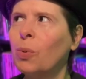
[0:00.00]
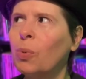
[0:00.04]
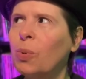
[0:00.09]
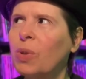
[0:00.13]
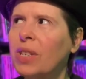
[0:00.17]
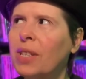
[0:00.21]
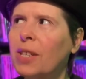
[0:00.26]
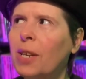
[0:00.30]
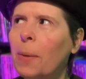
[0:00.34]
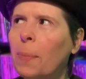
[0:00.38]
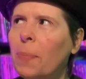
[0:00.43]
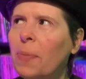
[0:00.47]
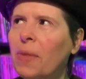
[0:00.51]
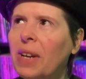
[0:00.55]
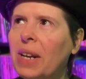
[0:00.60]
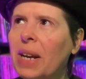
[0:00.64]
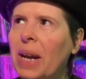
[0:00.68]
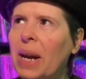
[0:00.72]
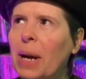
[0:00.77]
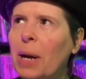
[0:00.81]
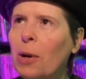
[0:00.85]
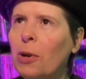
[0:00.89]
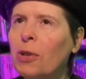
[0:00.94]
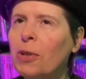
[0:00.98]
was something
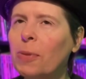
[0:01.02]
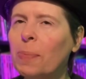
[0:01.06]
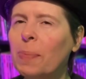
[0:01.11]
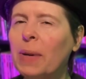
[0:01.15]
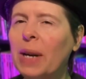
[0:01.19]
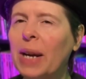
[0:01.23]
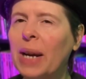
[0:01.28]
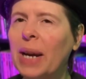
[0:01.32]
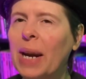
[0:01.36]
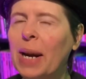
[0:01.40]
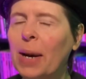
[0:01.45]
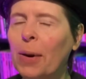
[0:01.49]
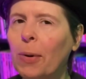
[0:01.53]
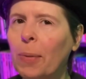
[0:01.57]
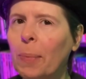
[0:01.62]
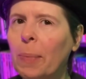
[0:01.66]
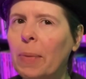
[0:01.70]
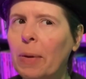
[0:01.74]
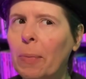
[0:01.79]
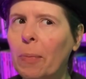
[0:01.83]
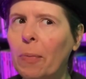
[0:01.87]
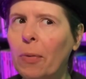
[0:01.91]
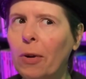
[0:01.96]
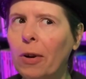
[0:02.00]
else, but I can't
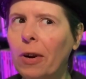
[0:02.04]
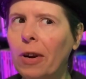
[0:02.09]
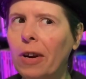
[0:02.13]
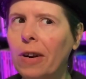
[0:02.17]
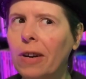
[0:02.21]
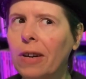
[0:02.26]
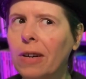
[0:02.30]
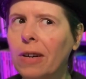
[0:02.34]
remember.